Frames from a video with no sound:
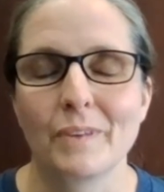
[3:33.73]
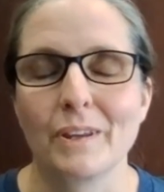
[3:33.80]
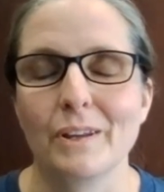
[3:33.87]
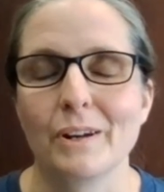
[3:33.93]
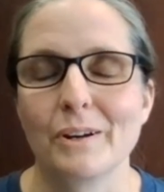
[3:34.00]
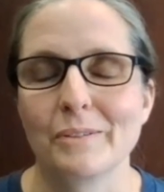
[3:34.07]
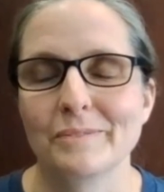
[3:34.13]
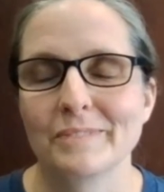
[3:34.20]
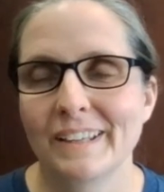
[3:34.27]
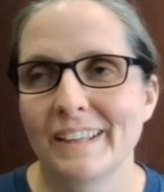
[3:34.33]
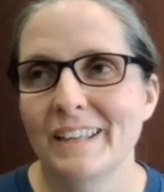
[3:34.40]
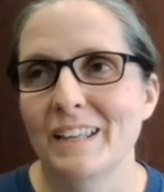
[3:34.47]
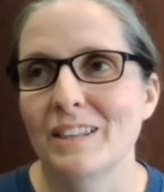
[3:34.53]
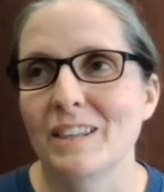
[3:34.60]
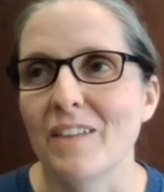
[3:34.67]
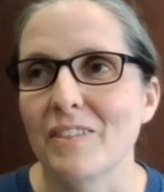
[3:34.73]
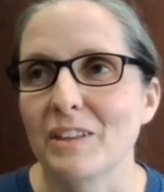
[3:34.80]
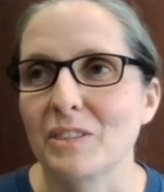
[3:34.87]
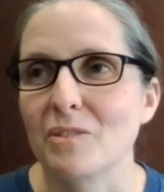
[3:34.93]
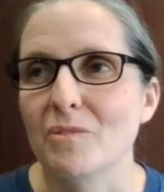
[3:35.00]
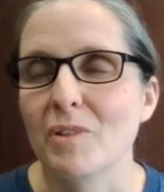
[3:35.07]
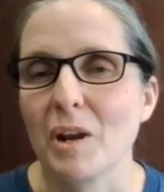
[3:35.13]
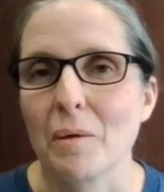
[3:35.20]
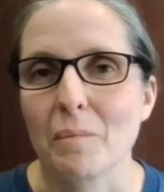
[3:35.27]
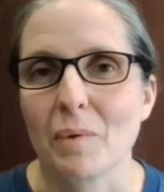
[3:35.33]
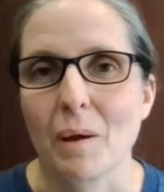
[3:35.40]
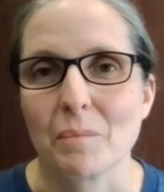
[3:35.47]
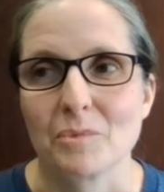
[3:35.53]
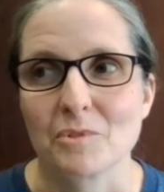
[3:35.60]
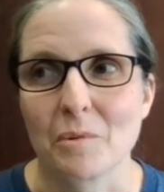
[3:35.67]
you know, I think the venom
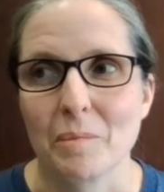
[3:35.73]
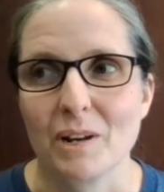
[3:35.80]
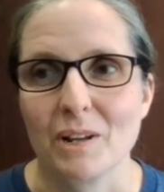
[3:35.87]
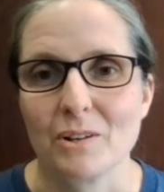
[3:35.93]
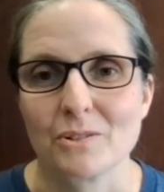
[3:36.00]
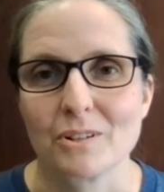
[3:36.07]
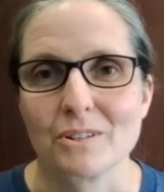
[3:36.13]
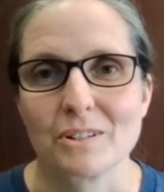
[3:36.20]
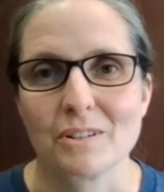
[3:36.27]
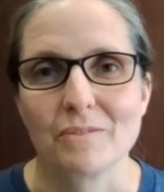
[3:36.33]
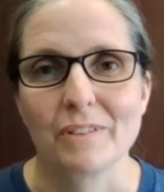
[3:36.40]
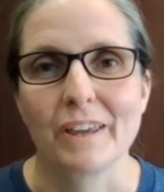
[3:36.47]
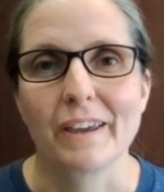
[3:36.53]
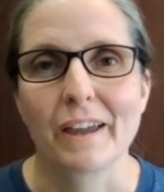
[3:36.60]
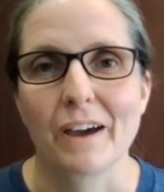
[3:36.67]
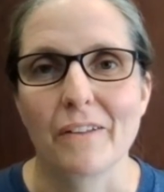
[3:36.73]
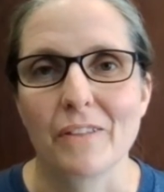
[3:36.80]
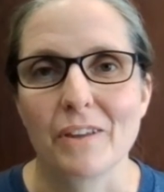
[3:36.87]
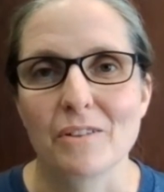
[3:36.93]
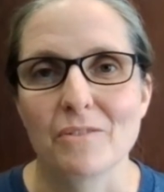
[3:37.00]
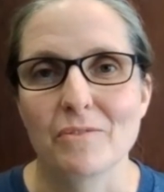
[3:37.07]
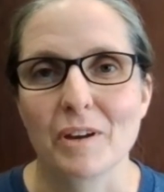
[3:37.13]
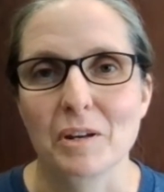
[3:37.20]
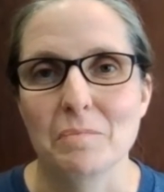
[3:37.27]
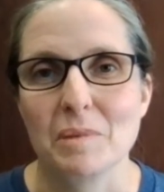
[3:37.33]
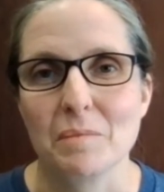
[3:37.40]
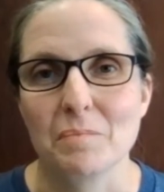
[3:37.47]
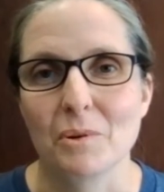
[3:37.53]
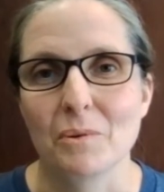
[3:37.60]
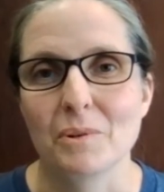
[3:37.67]
comes from an interest of like how they affect
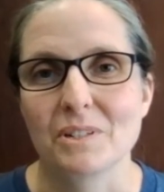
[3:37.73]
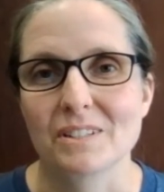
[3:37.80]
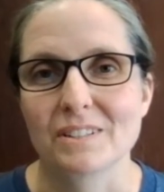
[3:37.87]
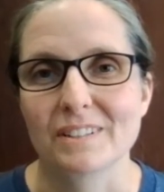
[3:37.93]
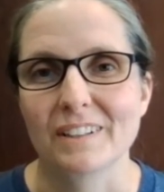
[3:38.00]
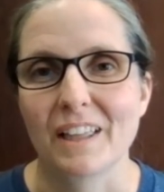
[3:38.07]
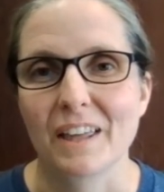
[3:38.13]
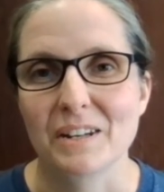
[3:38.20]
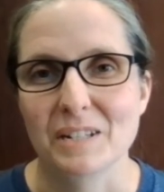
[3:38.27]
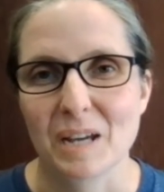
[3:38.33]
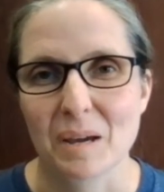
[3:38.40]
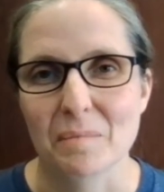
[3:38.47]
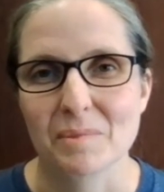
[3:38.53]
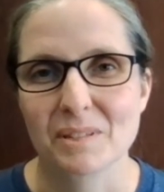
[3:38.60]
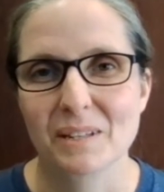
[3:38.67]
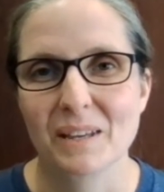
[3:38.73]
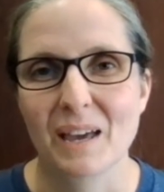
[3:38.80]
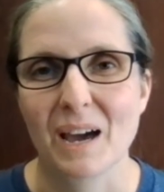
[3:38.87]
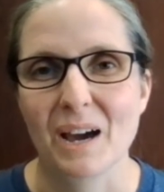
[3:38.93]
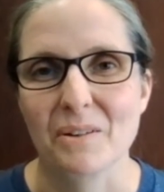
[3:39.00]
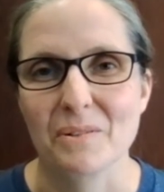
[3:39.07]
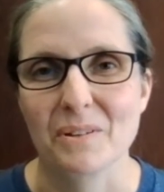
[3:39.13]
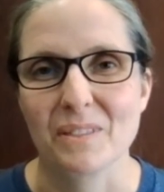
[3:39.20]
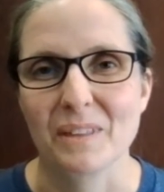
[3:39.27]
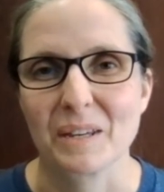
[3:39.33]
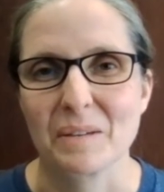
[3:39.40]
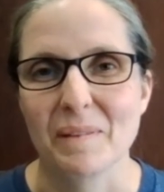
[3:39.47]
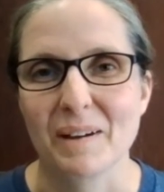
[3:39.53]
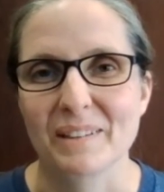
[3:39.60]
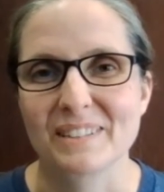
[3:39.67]
people, which is a lot of times how we think
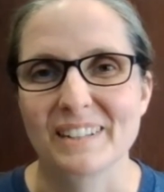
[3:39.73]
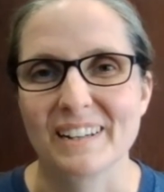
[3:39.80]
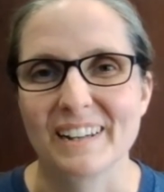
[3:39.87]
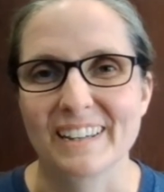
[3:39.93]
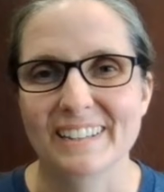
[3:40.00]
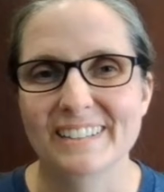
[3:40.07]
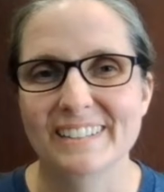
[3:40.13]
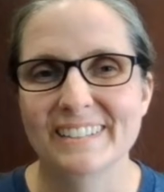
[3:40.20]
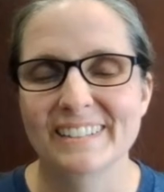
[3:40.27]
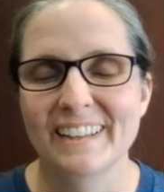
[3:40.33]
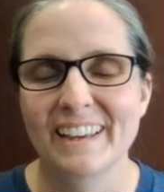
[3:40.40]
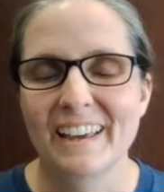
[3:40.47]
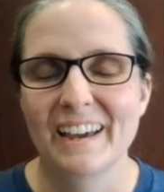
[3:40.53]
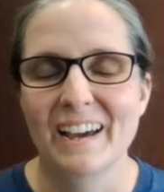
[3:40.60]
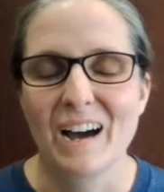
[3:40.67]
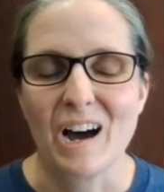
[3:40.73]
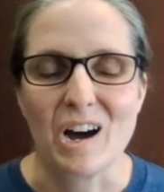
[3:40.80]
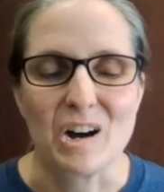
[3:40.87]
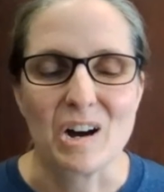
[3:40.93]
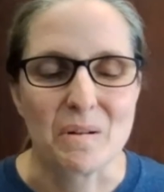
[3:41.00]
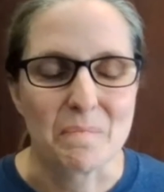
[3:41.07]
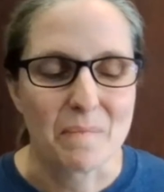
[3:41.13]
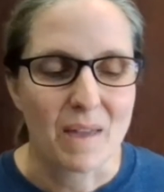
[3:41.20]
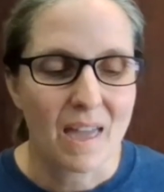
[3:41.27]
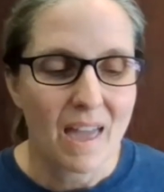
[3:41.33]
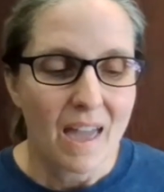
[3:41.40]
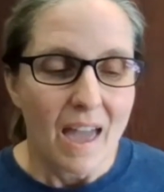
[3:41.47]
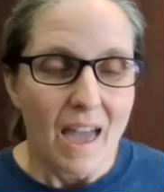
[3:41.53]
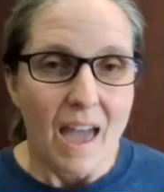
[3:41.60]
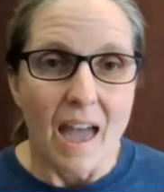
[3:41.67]
about snakes.
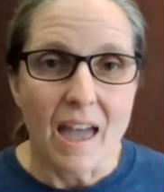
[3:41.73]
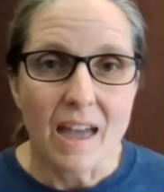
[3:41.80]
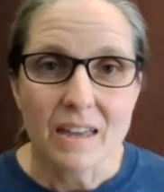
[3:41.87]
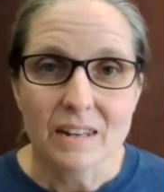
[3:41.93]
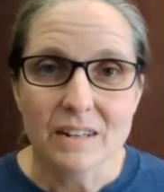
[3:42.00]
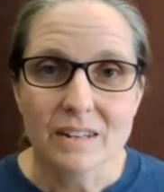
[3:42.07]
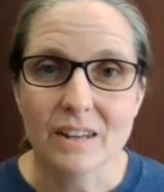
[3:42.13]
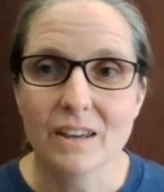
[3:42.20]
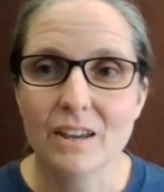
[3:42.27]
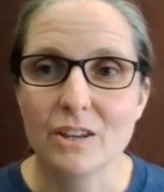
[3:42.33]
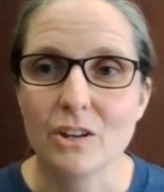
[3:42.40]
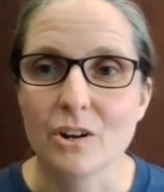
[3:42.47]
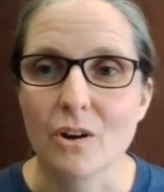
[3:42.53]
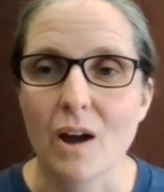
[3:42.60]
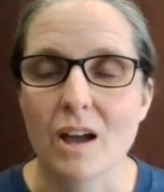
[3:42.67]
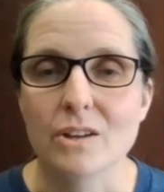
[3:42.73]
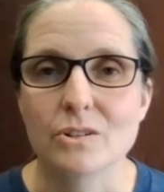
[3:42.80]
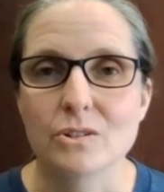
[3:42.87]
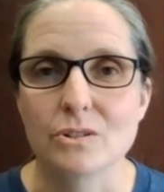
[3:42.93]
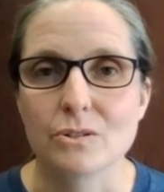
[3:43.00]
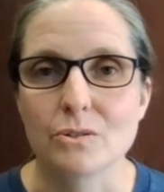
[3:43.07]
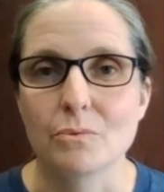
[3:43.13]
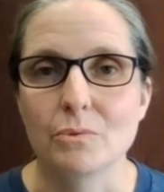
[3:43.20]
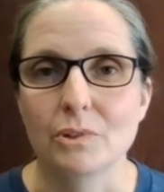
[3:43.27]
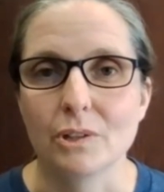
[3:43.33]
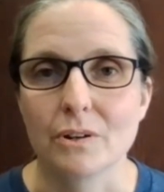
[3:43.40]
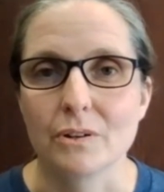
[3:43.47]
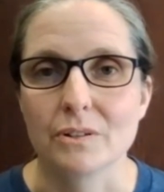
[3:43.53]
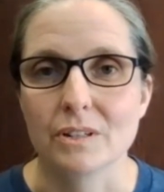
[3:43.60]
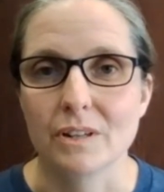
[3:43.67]
And, you know, as you will
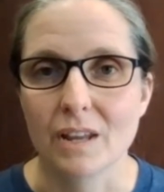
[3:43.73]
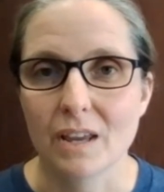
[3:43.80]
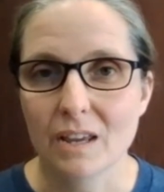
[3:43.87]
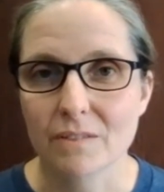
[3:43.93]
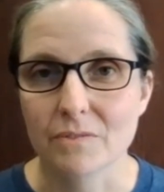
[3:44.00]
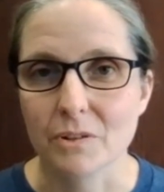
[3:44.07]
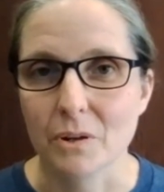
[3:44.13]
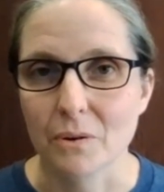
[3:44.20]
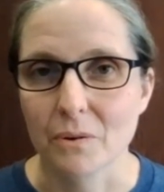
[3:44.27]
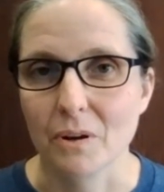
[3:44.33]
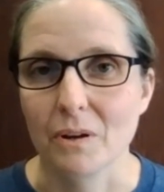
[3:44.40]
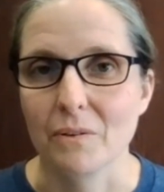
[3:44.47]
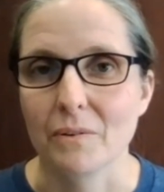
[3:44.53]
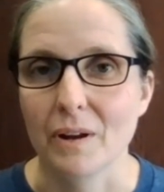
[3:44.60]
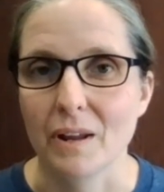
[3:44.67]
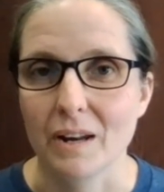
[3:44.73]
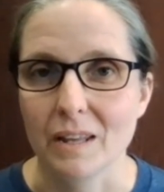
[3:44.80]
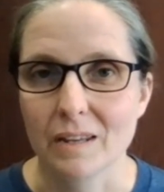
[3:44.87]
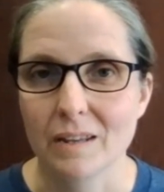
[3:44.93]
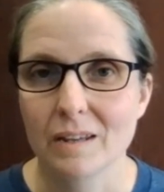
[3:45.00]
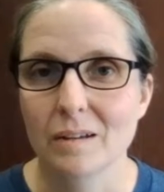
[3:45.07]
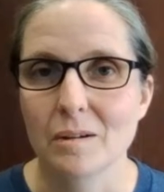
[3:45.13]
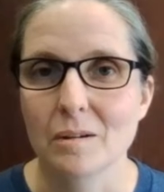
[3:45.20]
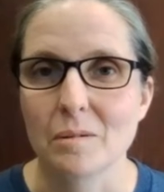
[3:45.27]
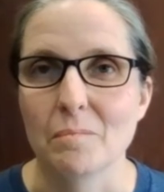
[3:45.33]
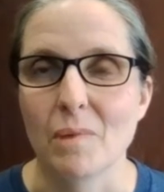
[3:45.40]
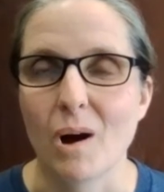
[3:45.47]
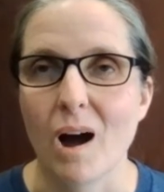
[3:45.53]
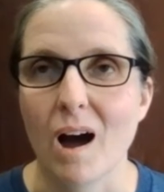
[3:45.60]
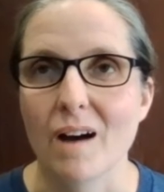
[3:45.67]
learn today, if you don't already,
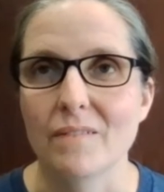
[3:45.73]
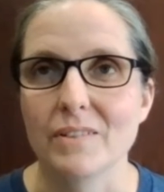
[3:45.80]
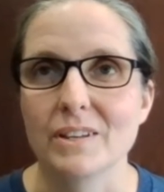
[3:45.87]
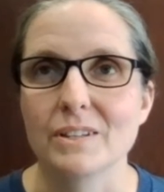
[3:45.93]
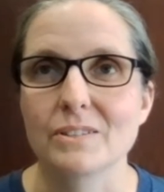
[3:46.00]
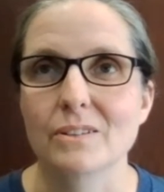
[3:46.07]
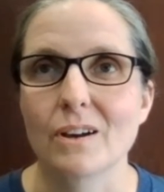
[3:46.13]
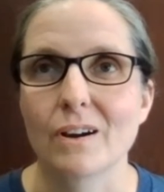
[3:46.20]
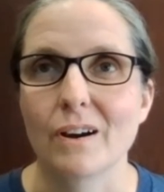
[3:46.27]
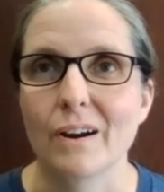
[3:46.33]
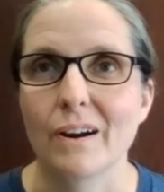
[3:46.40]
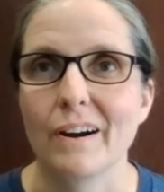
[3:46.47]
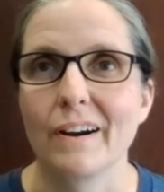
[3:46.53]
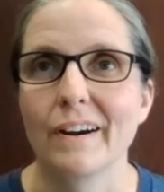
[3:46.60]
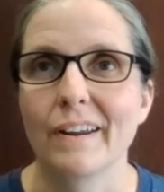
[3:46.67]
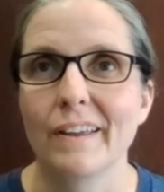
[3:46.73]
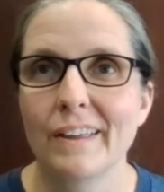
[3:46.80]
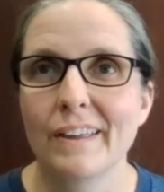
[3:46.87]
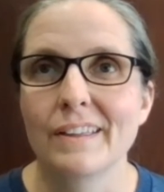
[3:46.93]
Mojaves are